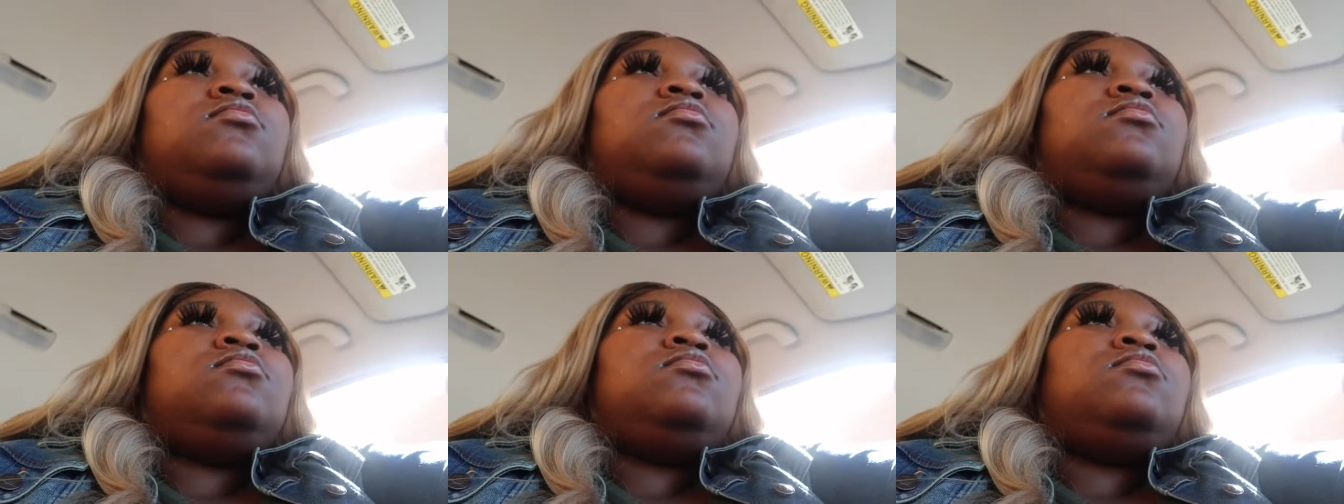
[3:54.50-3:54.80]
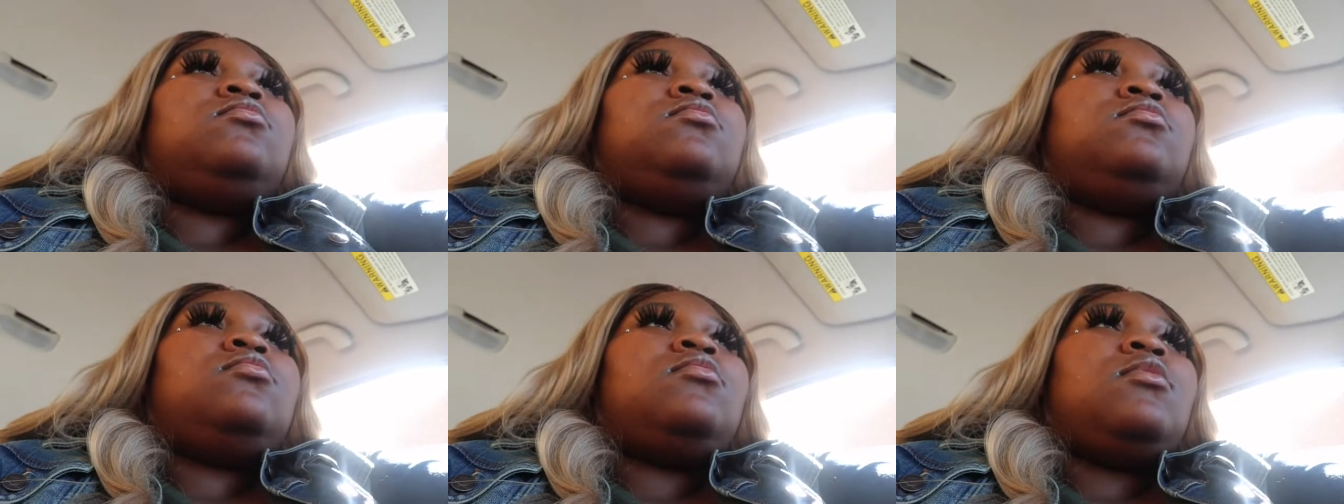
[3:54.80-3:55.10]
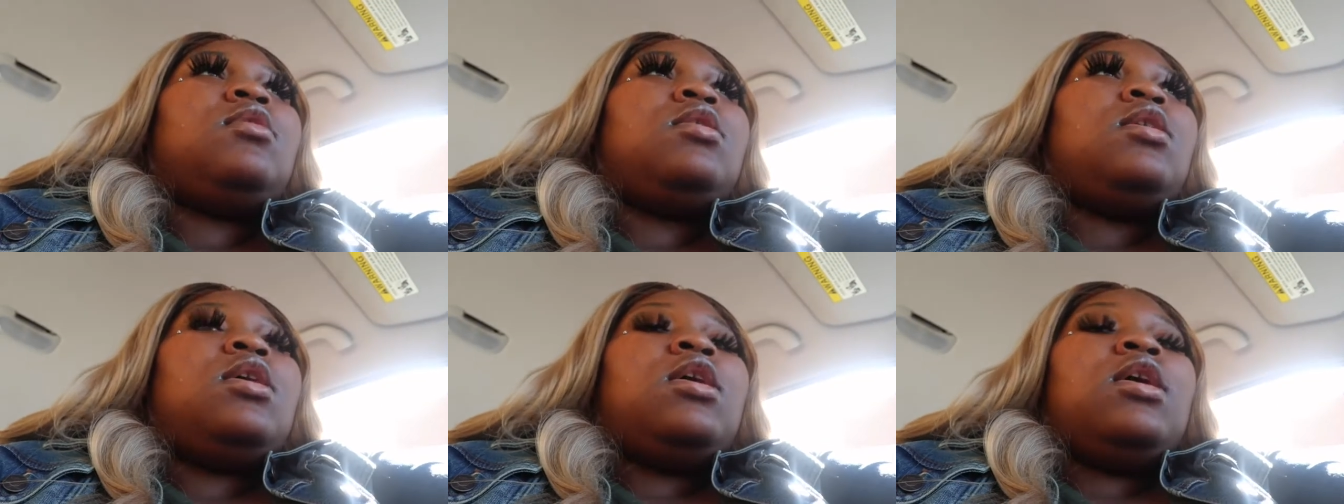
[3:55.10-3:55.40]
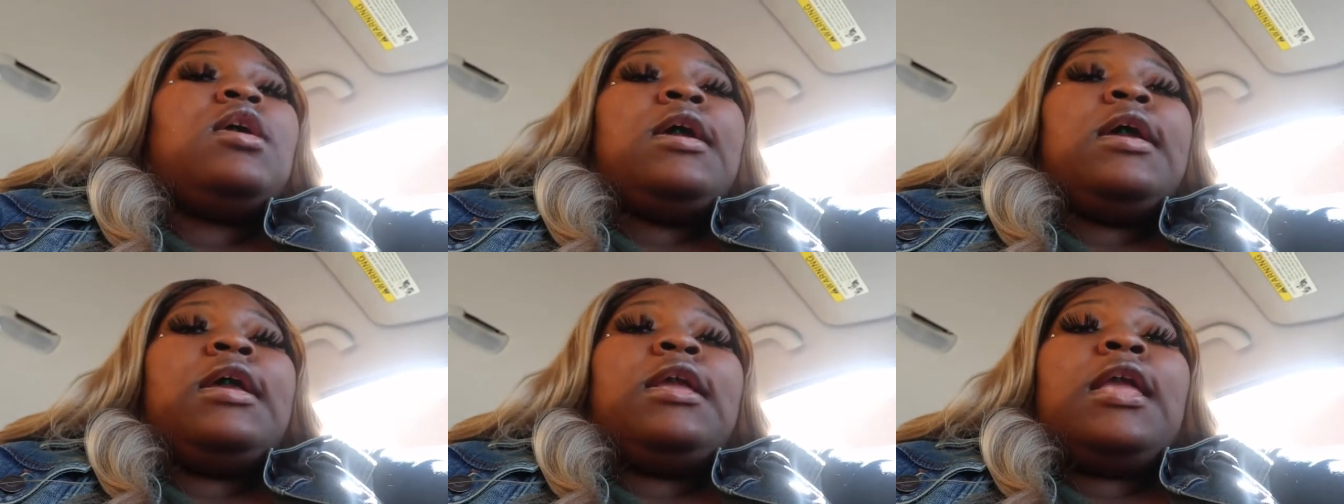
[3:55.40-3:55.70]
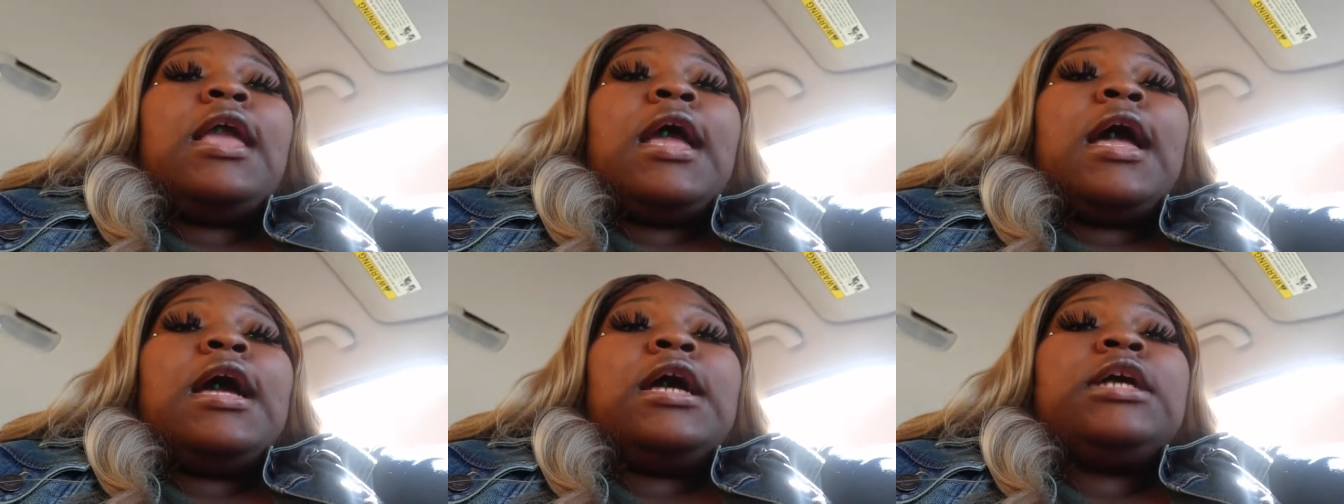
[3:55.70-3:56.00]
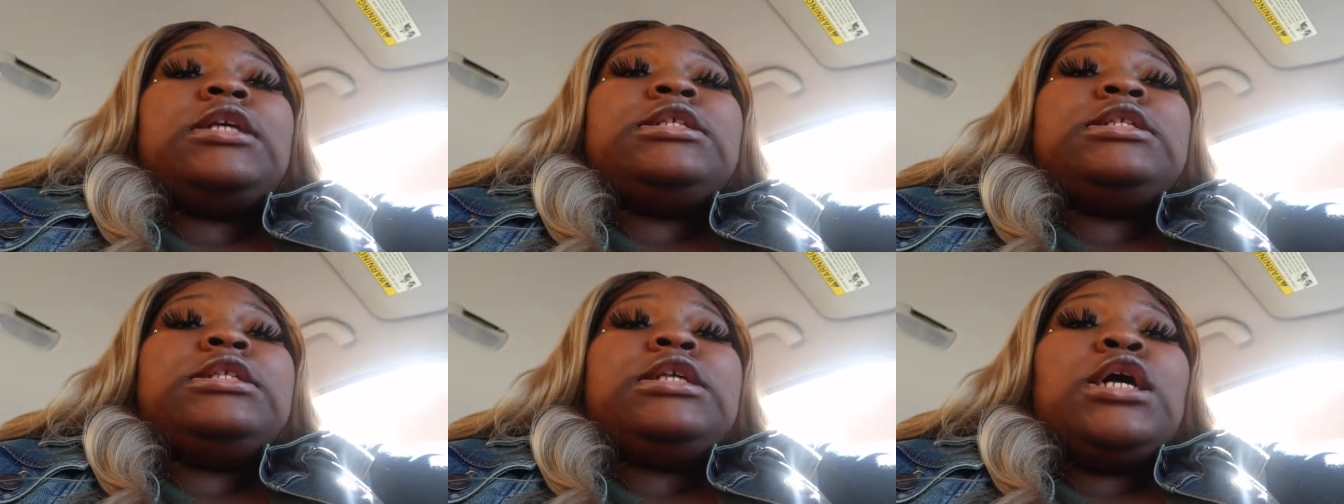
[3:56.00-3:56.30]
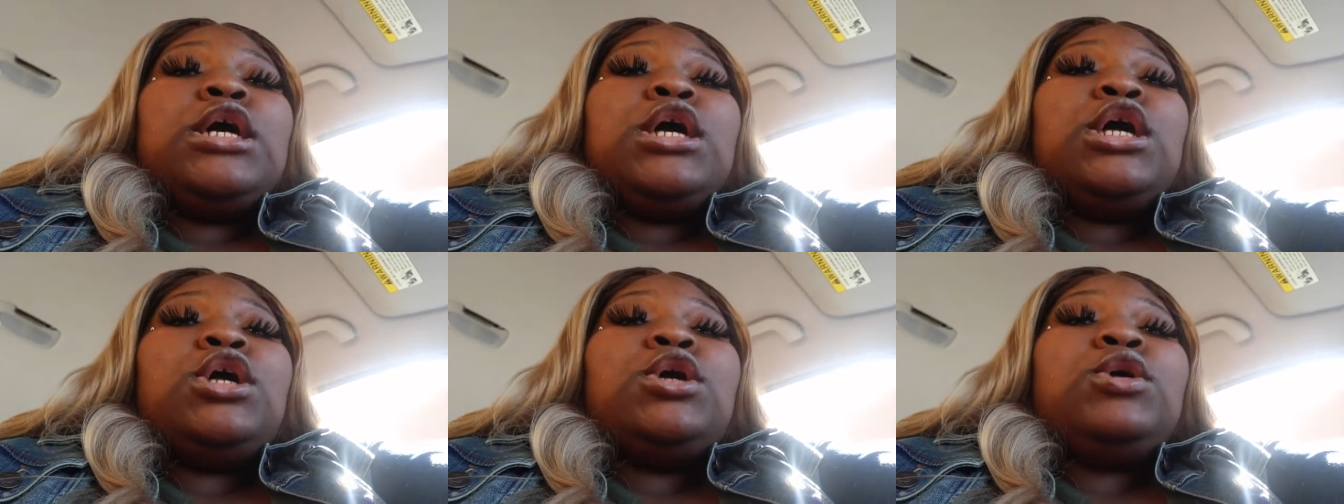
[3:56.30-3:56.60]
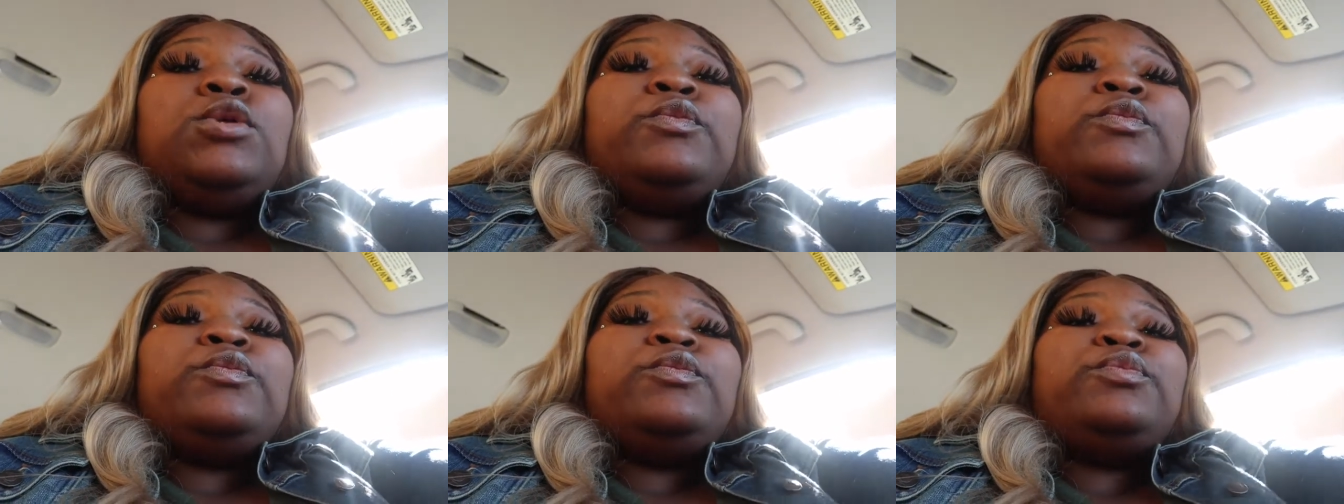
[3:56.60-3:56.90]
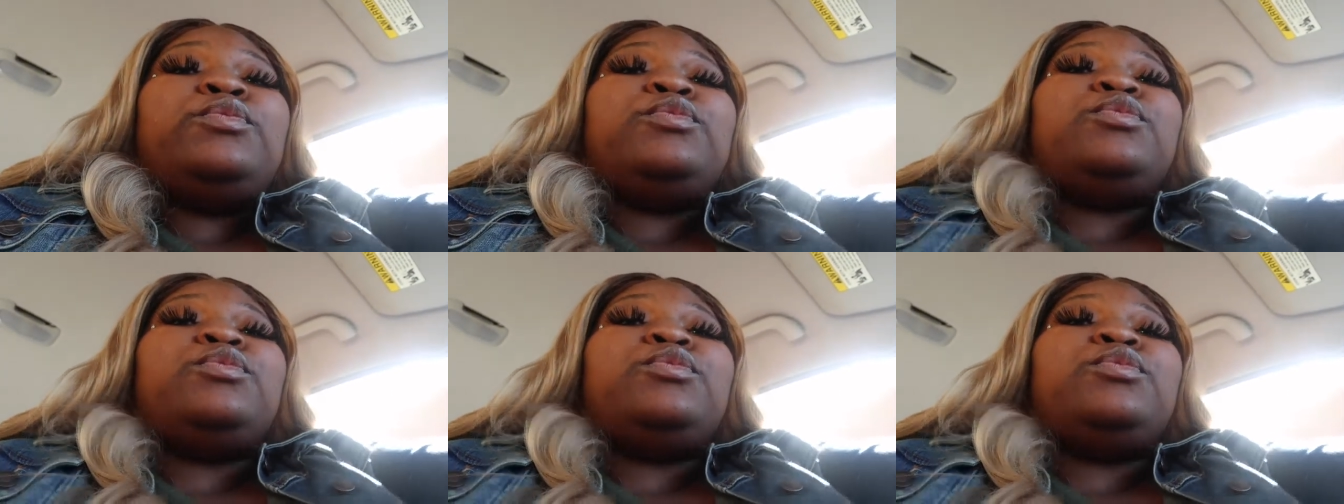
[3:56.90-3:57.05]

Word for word: text at Yeah, so um,